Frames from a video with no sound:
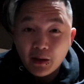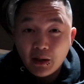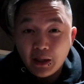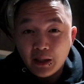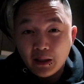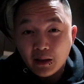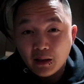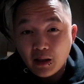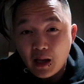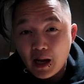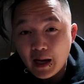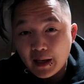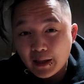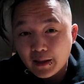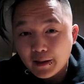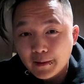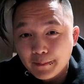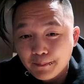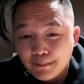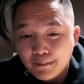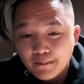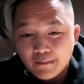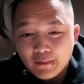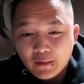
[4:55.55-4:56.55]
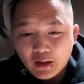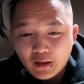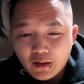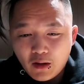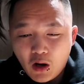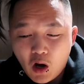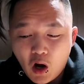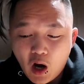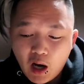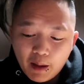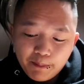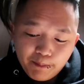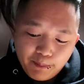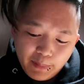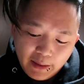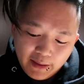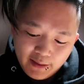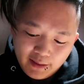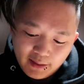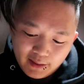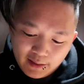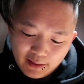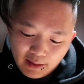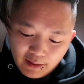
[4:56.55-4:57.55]
and like
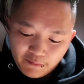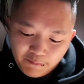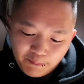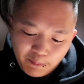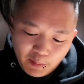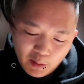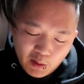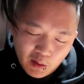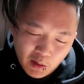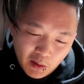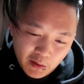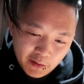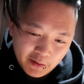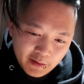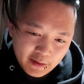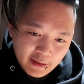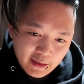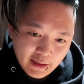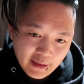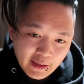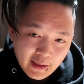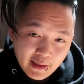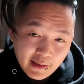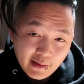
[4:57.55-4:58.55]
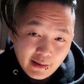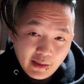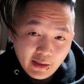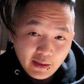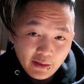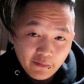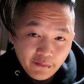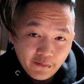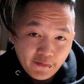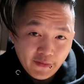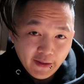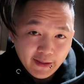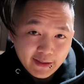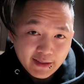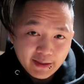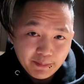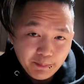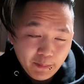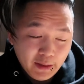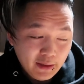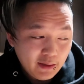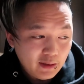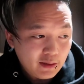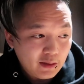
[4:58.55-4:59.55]
hypebeast stuff because the
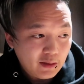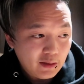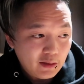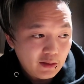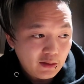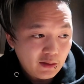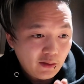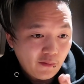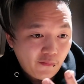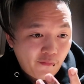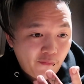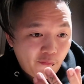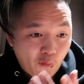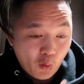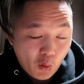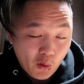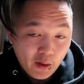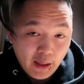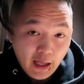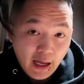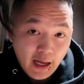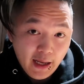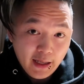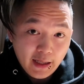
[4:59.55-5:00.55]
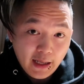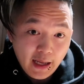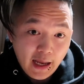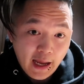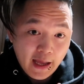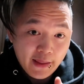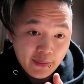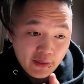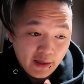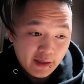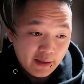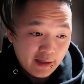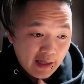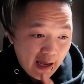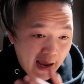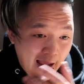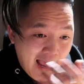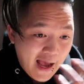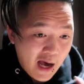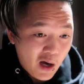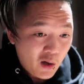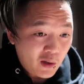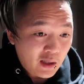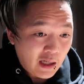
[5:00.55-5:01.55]
investment for that and then
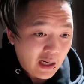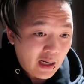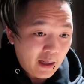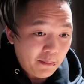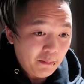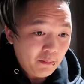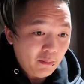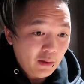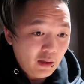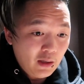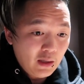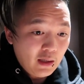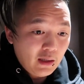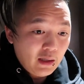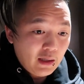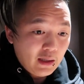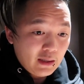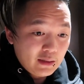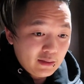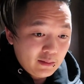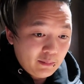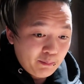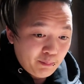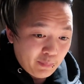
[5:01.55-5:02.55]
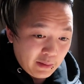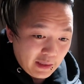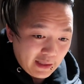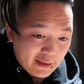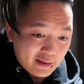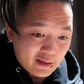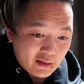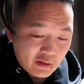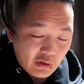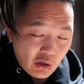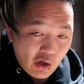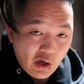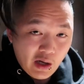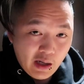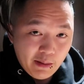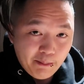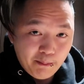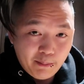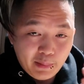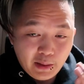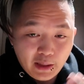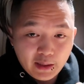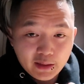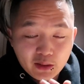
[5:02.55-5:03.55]
the outcome plus
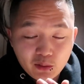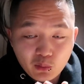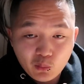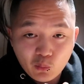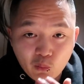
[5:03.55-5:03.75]
time plus